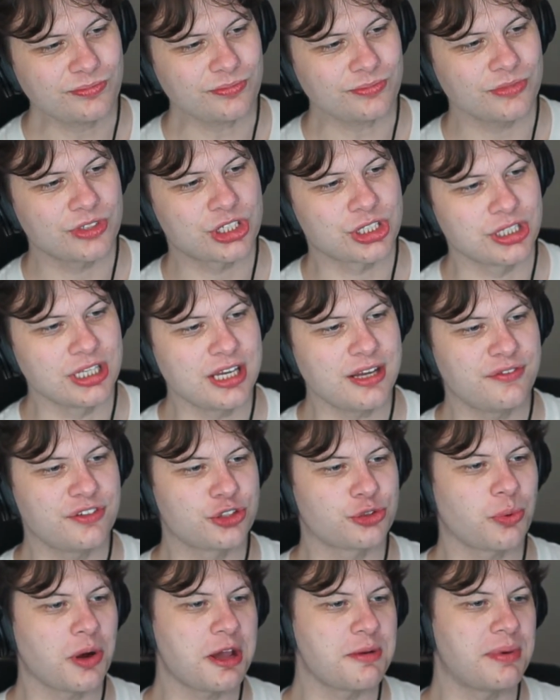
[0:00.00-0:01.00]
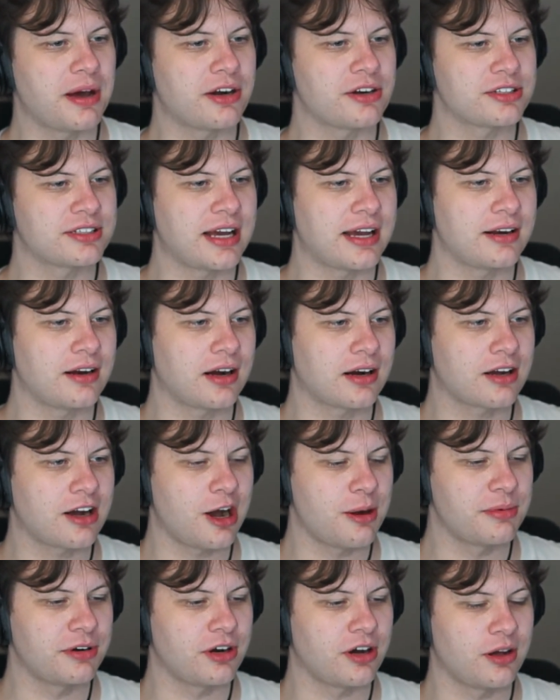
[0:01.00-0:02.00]
Sleeve is way better. Is that not
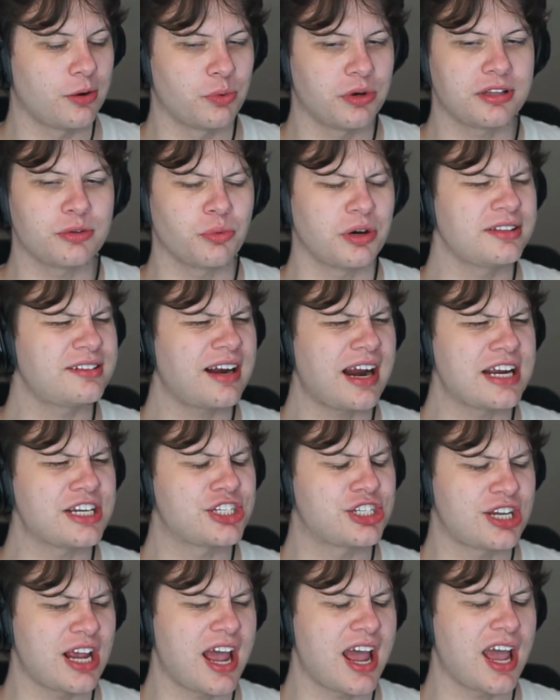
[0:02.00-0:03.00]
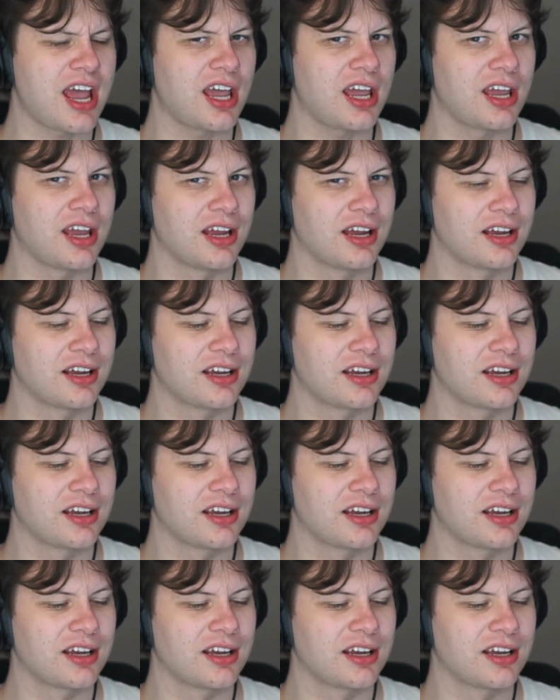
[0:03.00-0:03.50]
common knowledge? What did I say?